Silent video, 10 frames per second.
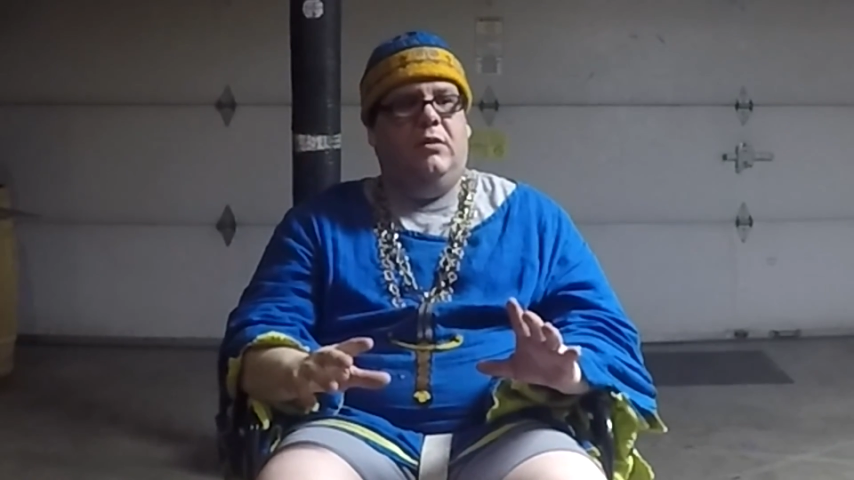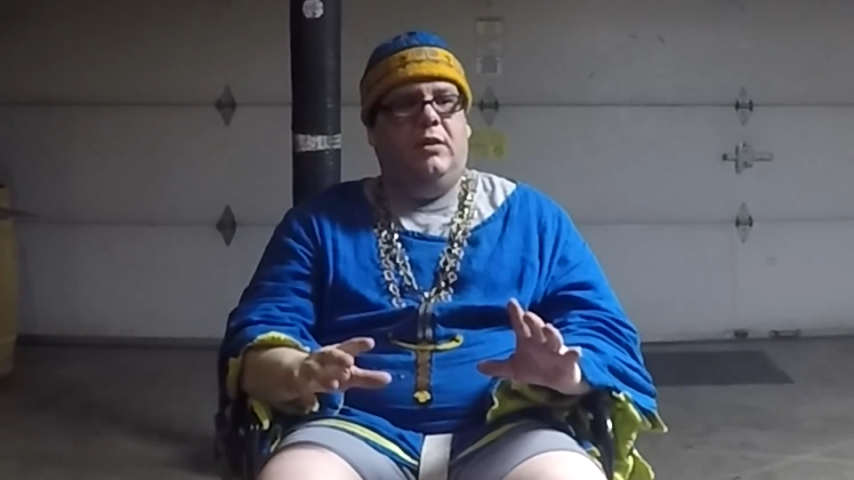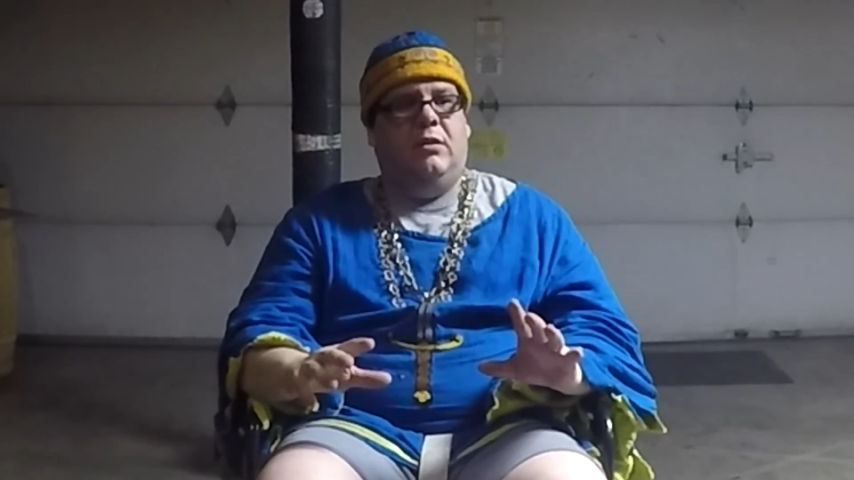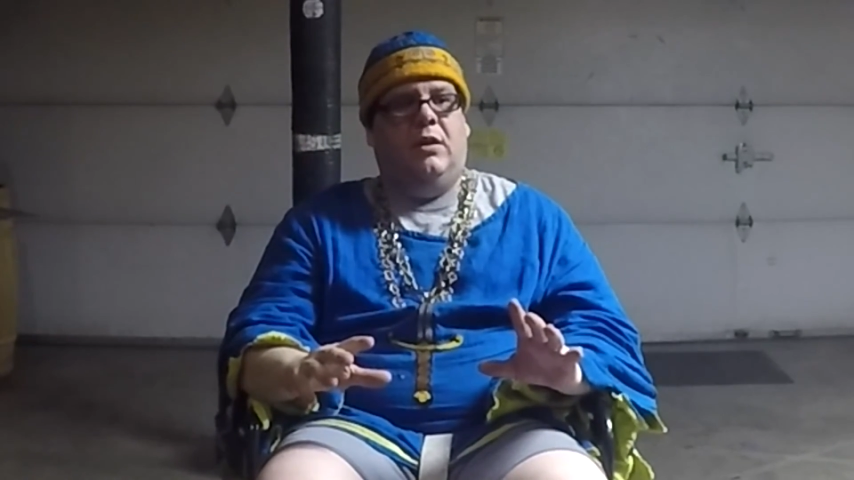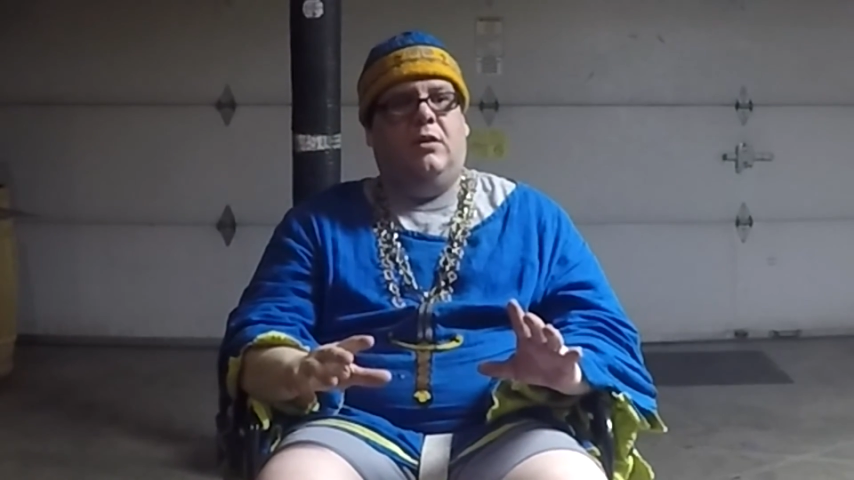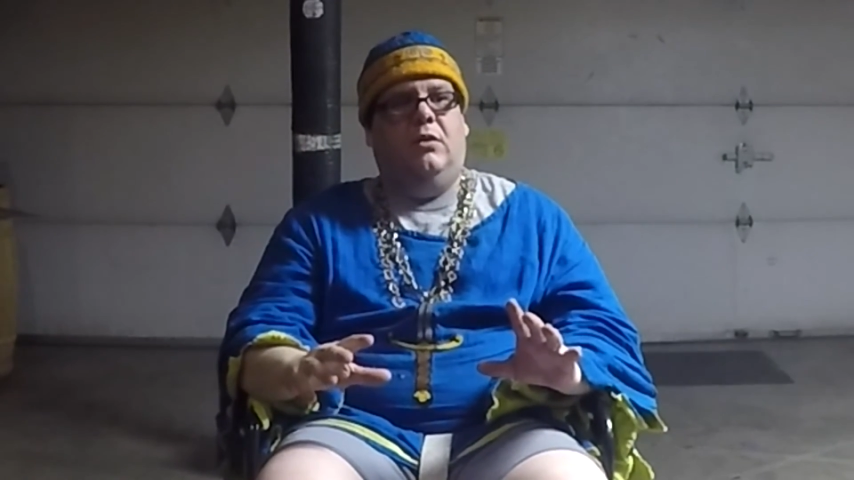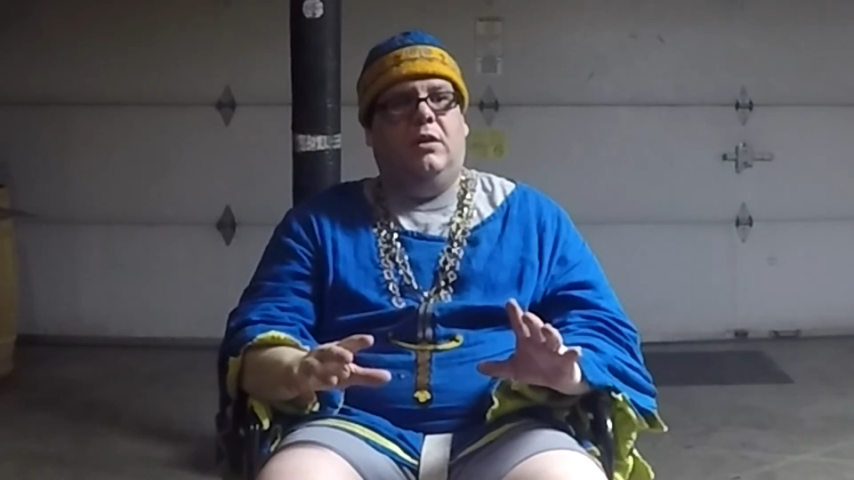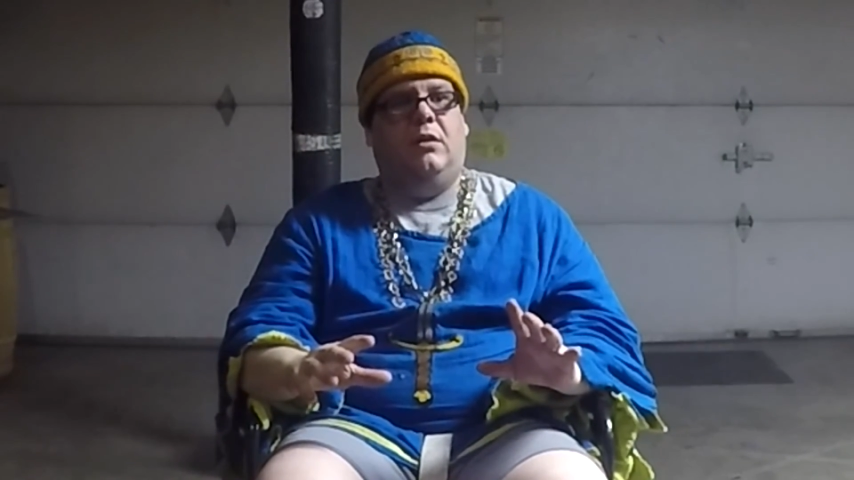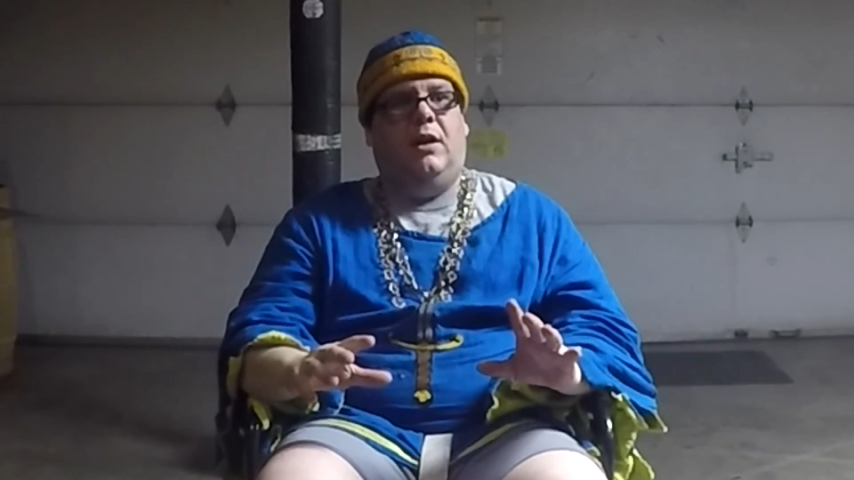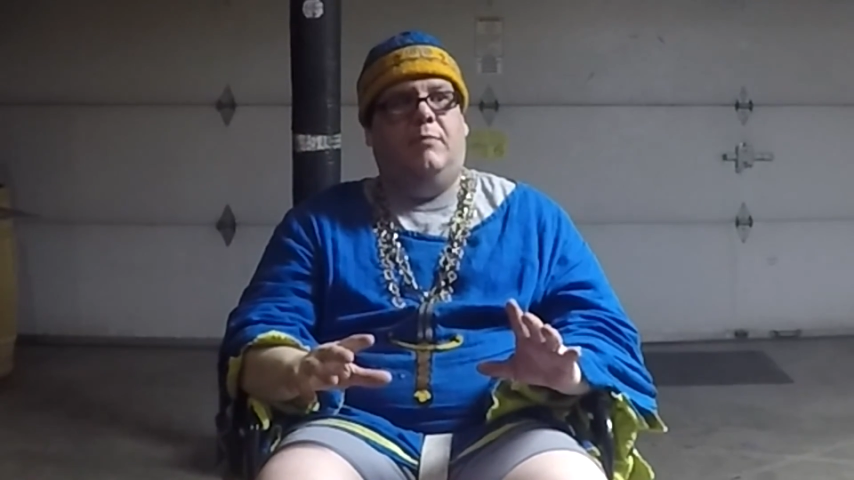and you're like, holy
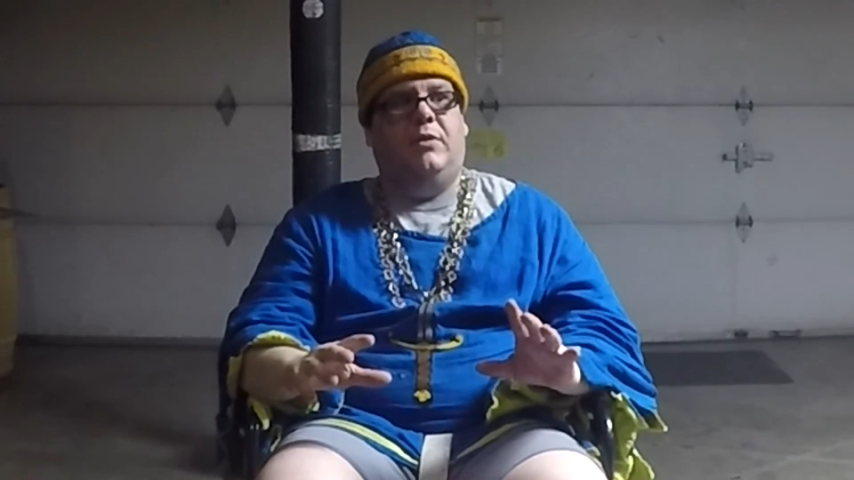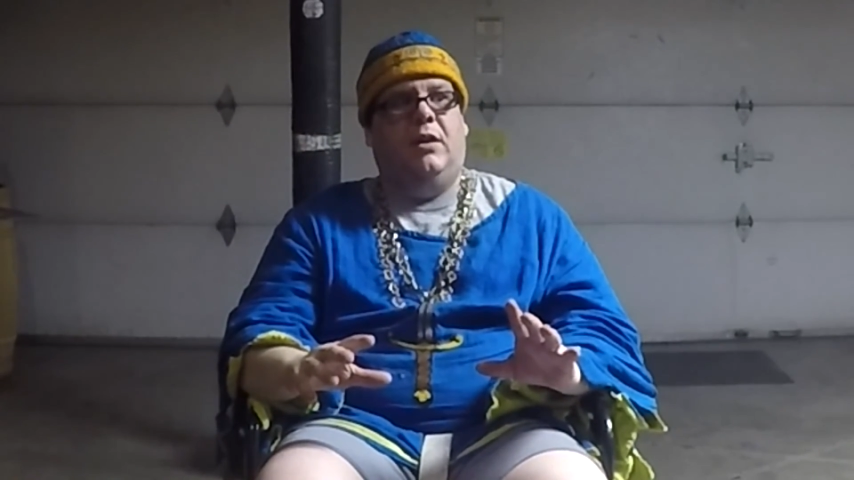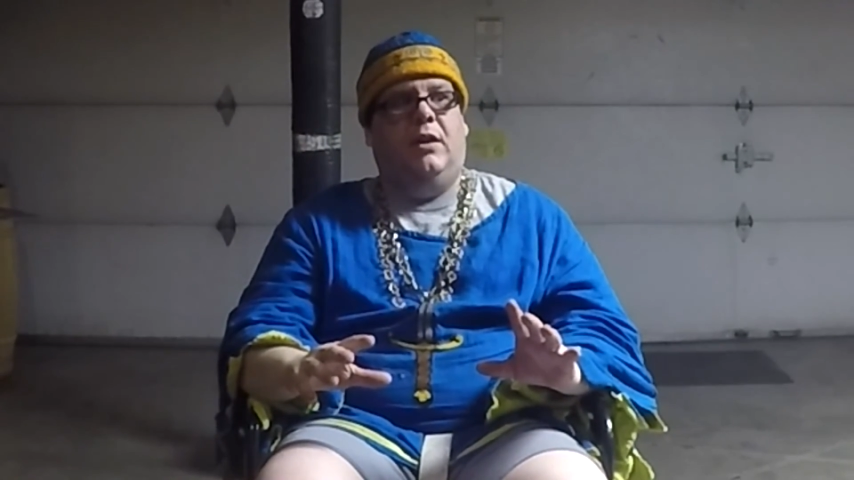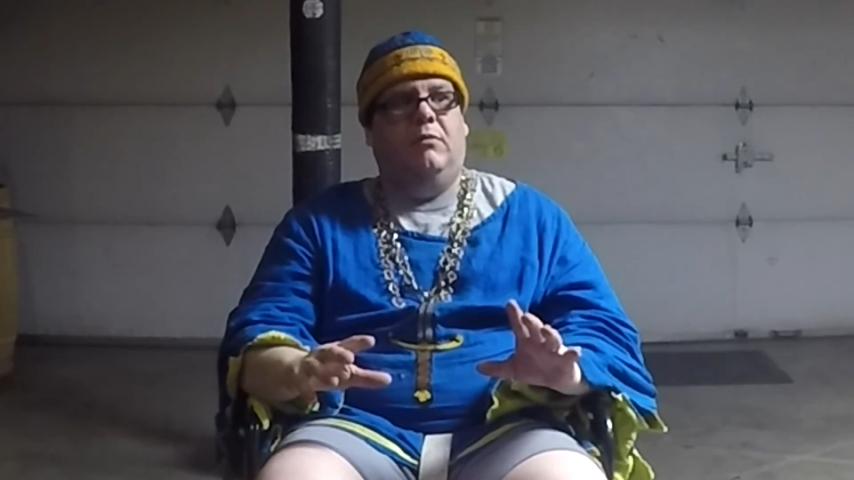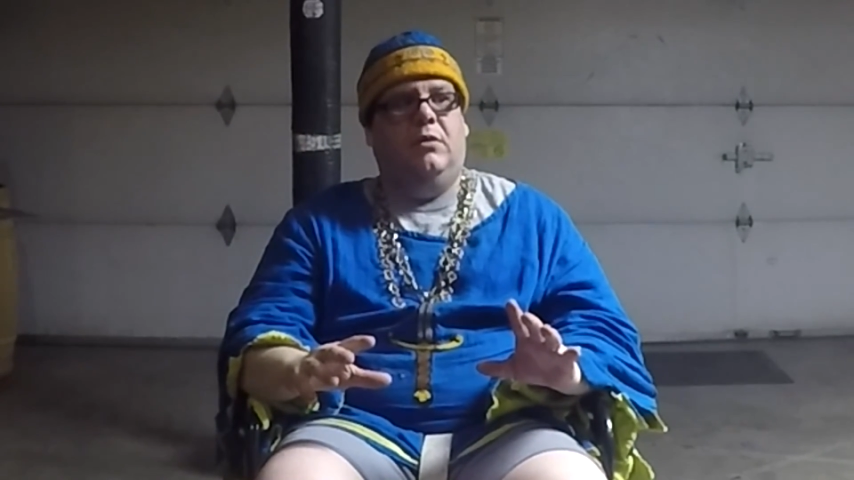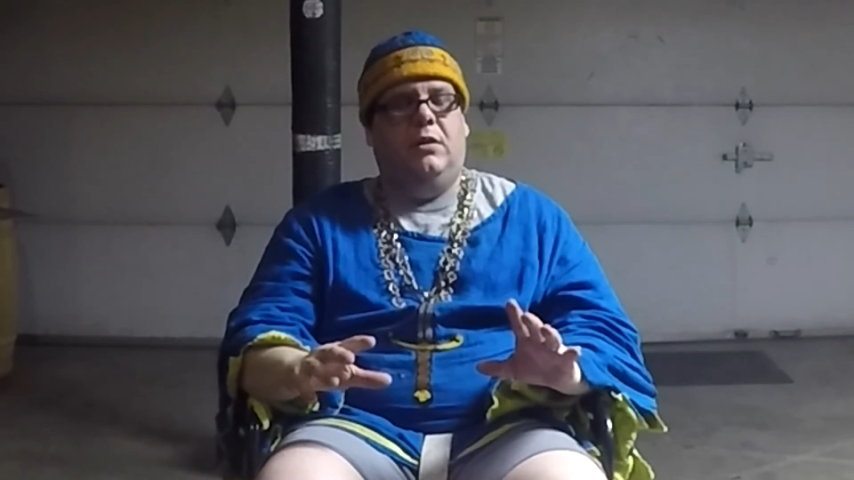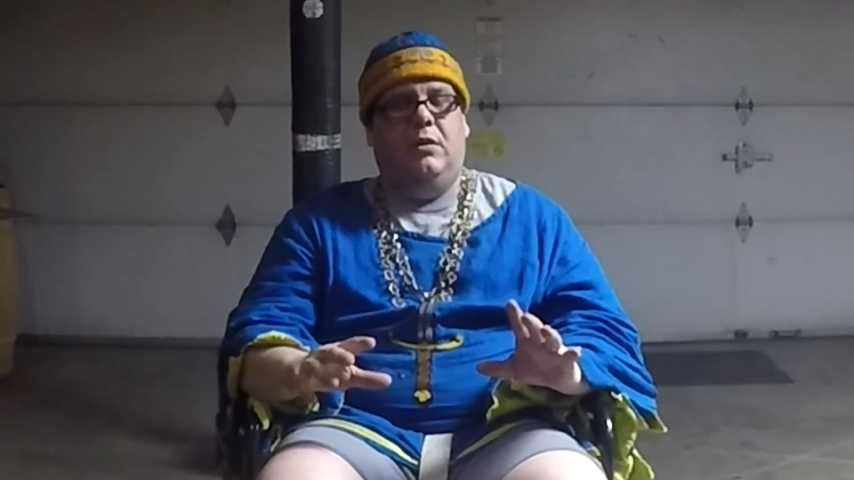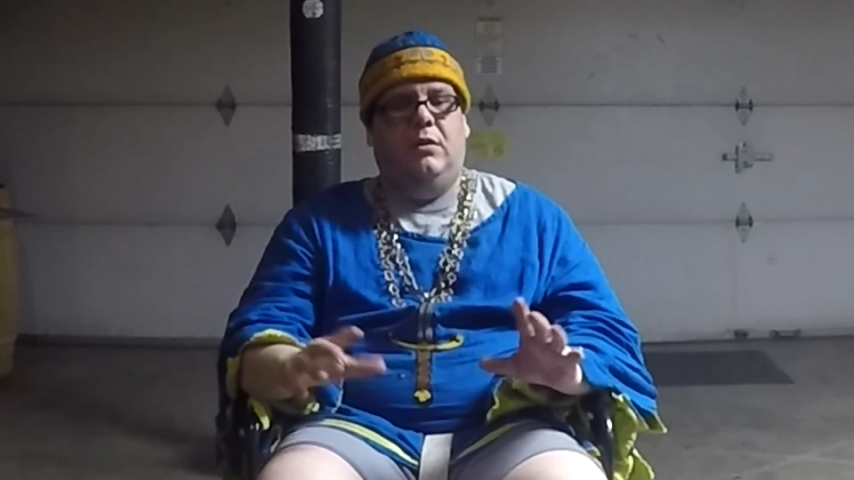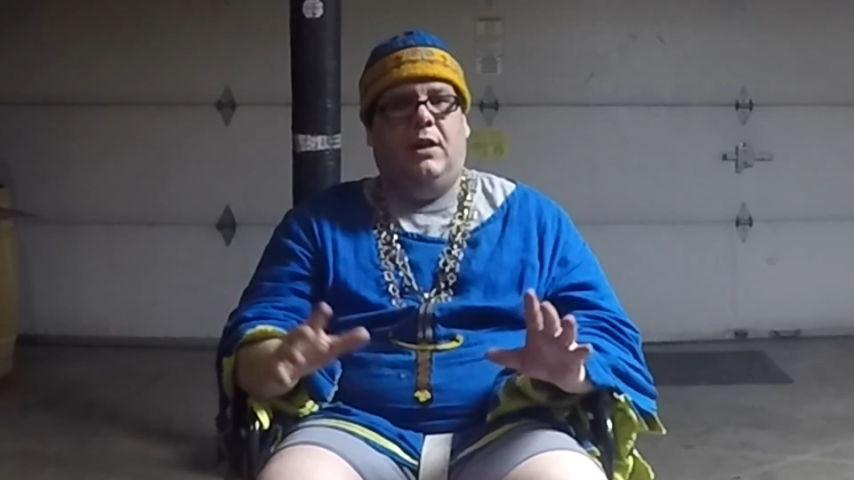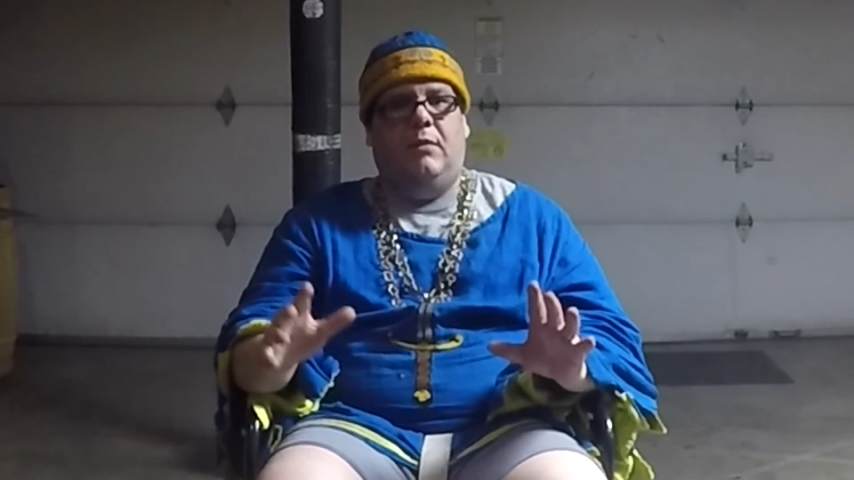crap, did I really do that?